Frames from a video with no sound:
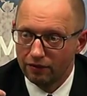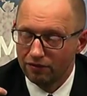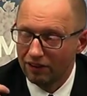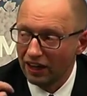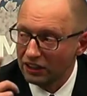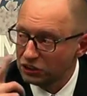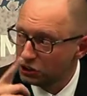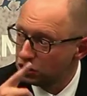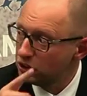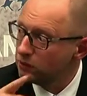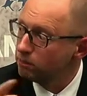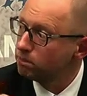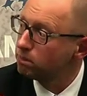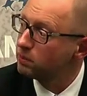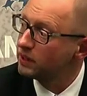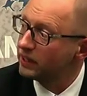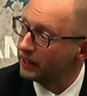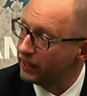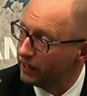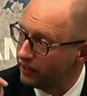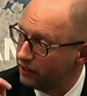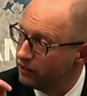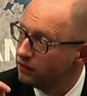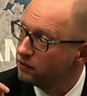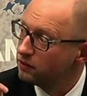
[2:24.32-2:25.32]
Russian
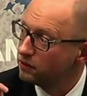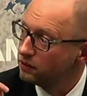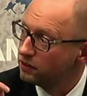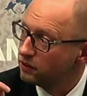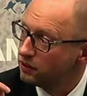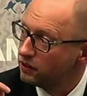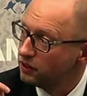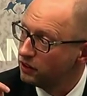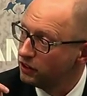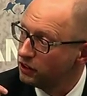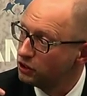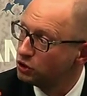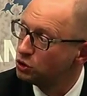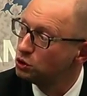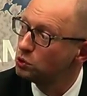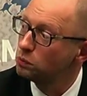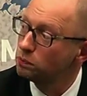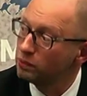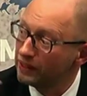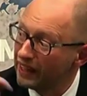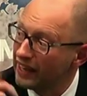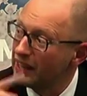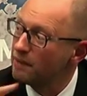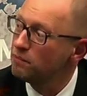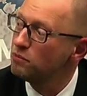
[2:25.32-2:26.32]
play is to
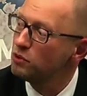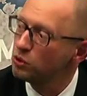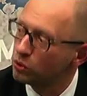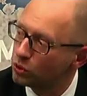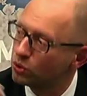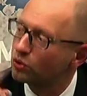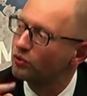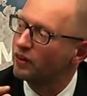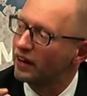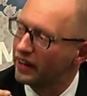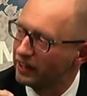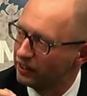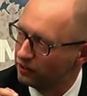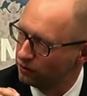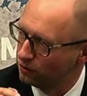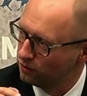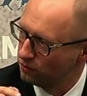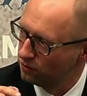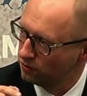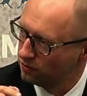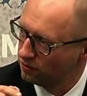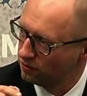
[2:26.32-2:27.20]
blame Ukraine